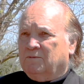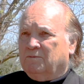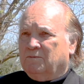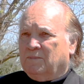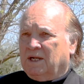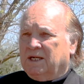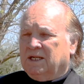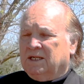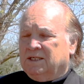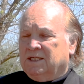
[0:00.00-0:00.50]

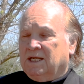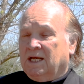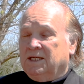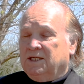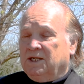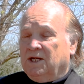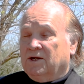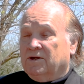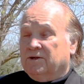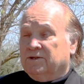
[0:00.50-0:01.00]
but in
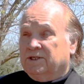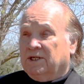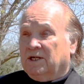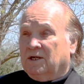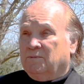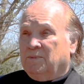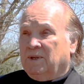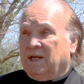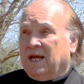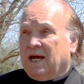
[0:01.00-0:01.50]
10 years
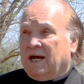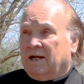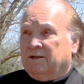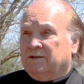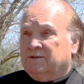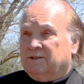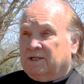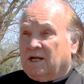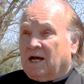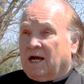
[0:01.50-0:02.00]
it'll be out
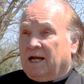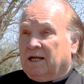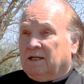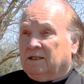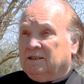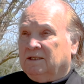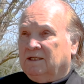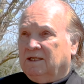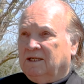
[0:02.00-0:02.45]
of style.